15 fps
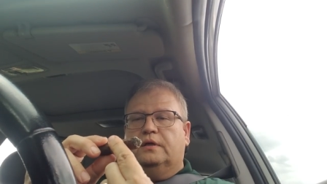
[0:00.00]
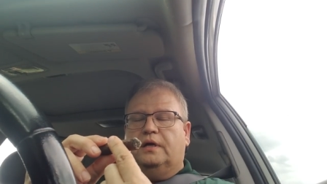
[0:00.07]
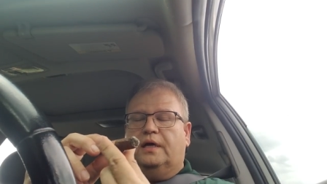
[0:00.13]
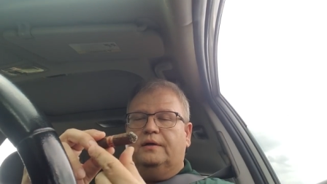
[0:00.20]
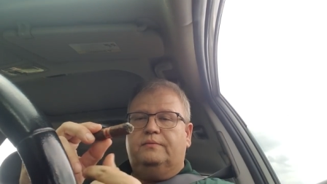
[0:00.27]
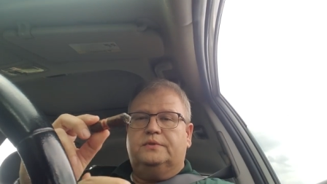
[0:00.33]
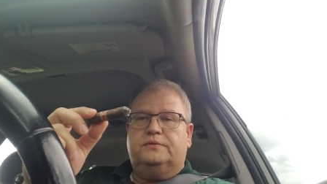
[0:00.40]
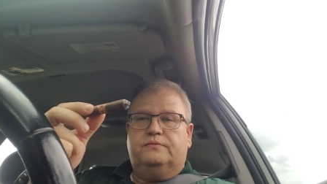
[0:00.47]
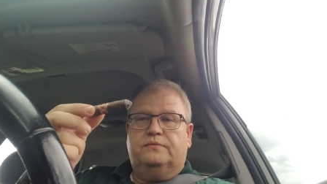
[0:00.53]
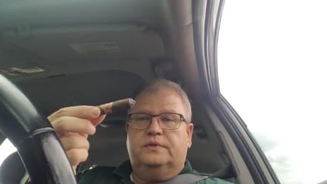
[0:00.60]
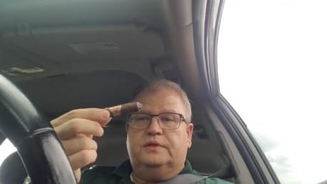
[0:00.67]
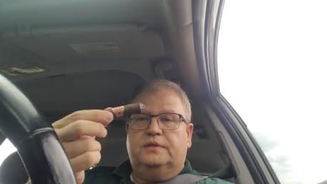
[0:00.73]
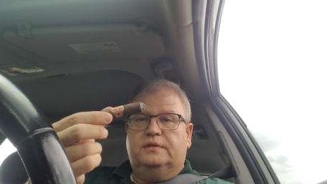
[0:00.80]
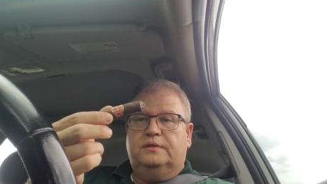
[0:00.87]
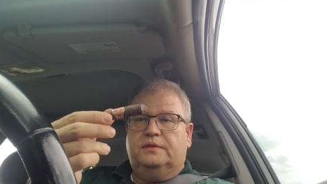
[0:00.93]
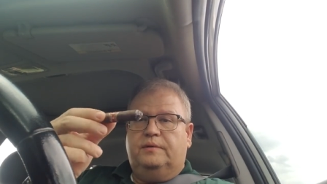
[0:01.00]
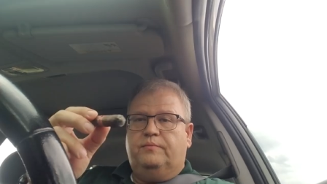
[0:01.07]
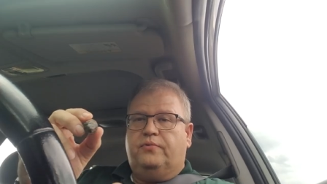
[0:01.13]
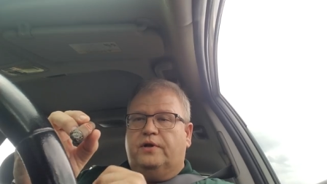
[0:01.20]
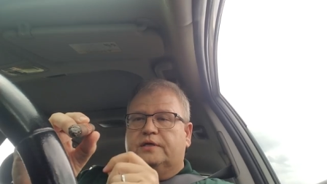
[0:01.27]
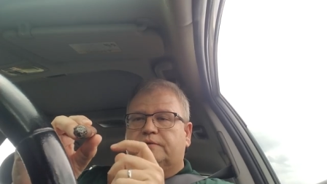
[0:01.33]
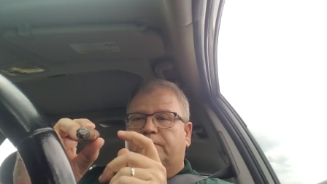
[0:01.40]
I was really
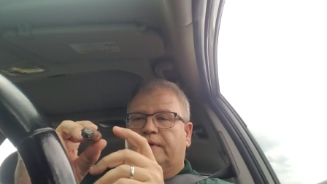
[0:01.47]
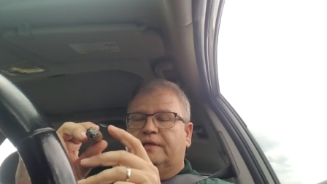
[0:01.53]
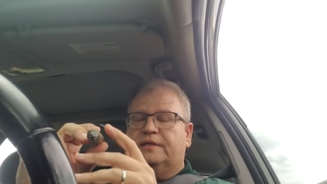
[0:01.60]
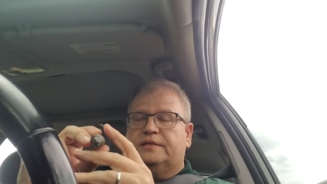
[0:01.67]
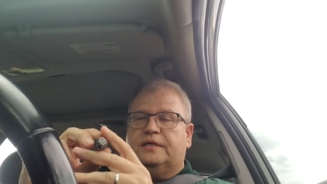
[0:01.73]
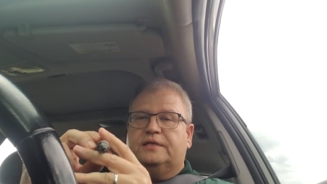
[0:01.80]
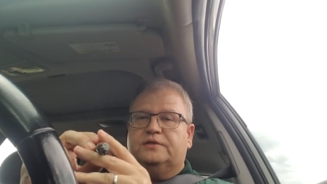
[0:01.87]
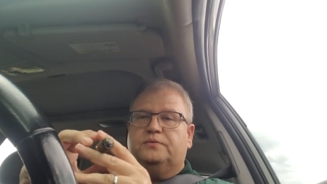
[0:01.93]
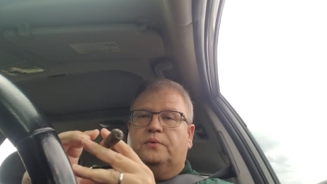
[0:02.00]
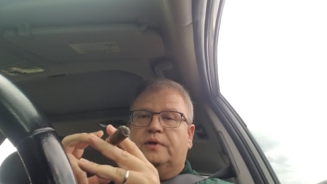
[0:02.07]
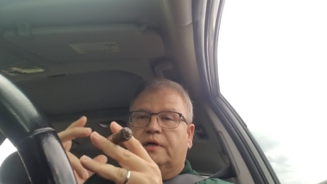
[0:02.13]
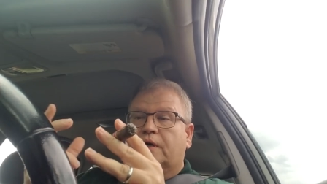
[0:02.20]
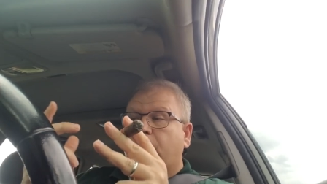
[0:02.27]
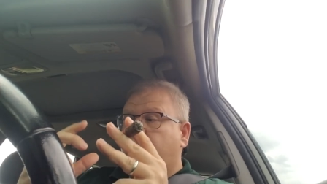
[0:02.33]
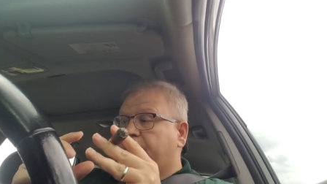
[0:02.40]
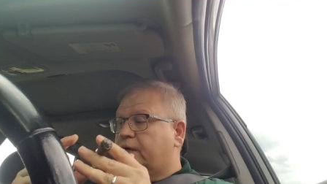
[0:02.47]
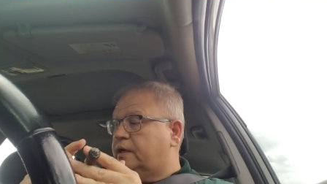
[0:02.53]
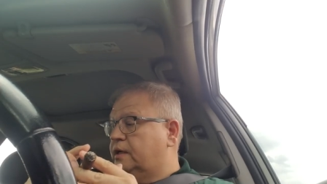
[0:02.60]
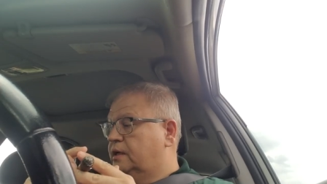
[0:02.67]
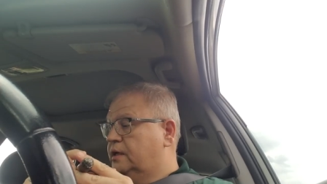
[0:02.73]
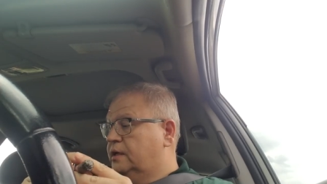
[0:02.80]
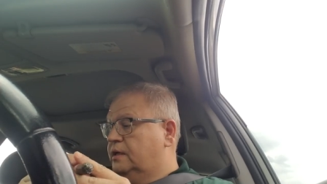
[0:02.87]
impressed by this. I just wanted a quick
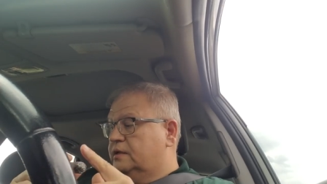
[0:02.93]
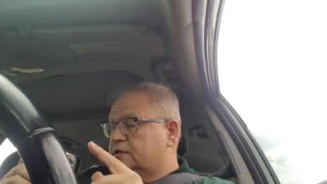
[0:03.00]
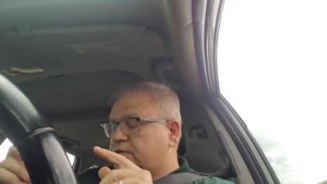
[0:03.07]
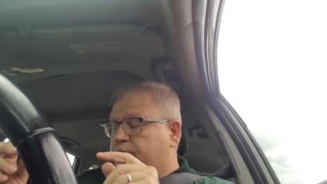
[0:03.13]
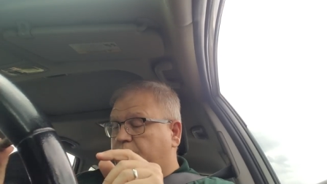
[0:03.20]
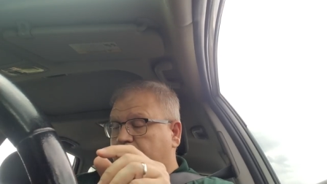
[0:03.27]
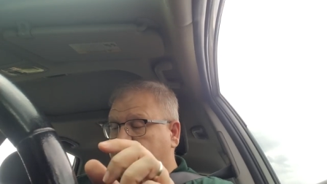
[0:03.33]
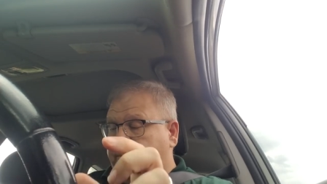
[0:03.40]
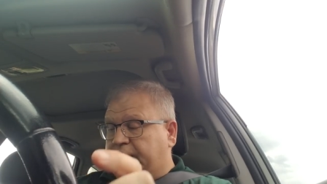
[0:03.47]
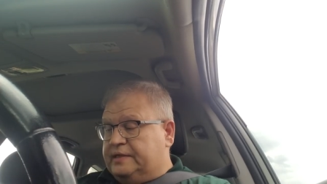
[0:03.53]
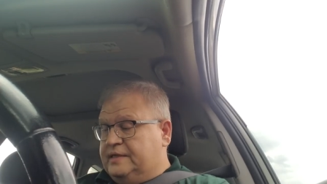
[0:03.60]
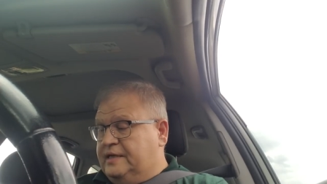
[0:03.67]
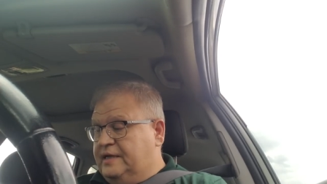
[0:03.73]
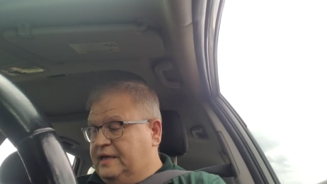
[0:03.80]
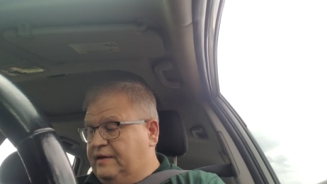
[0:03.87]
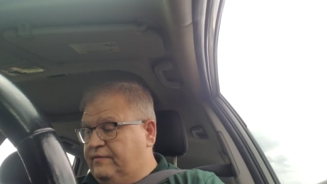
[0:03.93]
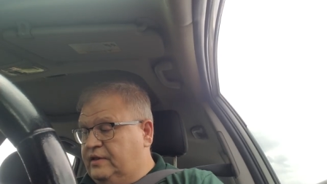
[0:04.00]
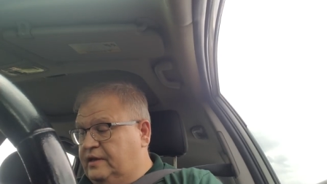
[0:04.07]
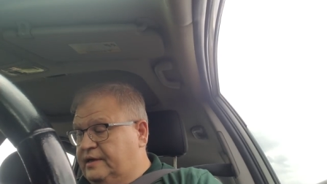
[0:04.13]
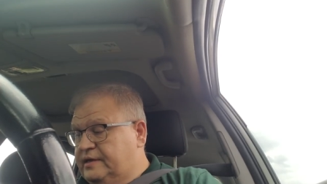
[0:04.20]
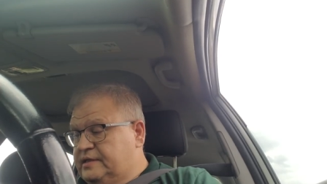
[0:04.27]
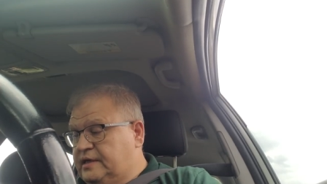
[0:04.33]
smoke because I didn't have a
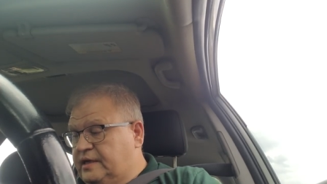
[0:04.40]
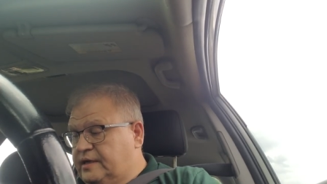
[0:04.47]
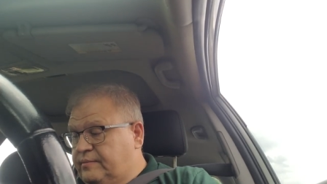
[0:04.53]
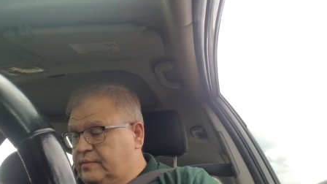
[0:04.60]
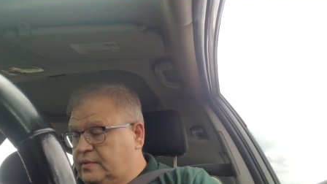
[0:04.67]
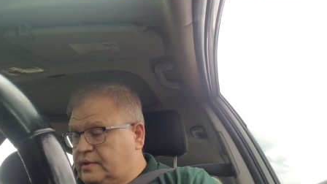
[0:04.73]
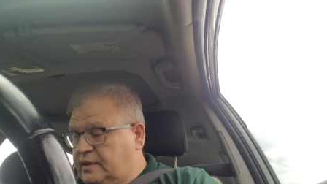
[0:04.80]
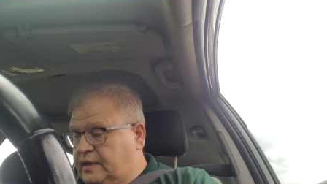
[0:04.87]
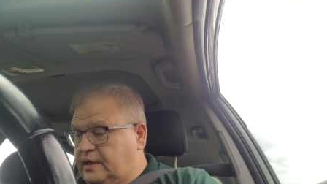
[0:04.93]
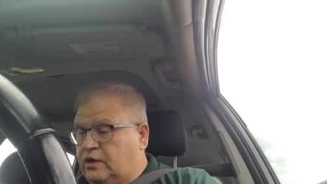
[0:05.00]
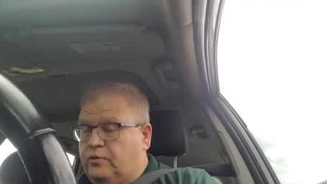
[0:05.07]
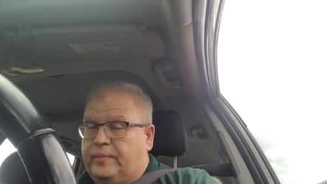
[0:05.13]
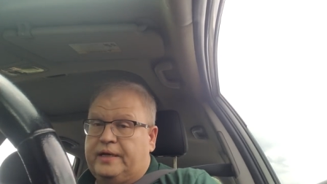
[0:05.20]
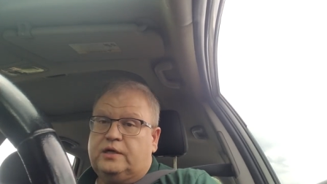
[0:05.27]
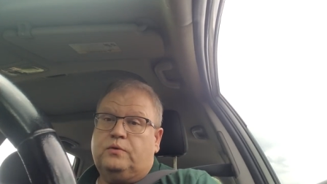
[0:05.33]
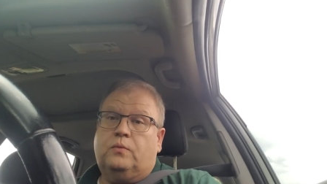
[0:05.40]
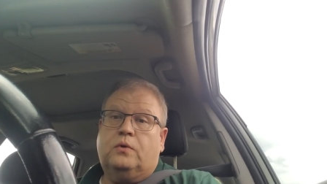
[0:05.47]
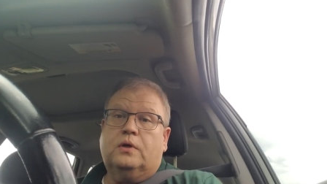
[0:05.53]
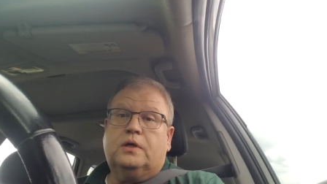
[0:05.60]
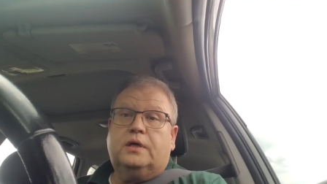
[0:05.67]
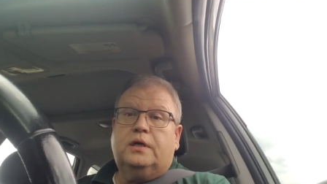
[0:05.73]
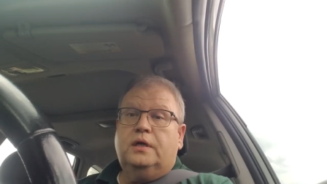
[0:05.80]
lot of time. I had to go back to
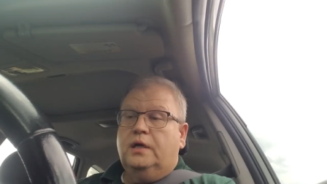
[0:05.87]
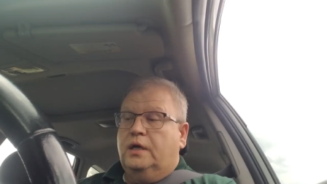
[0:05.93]
work.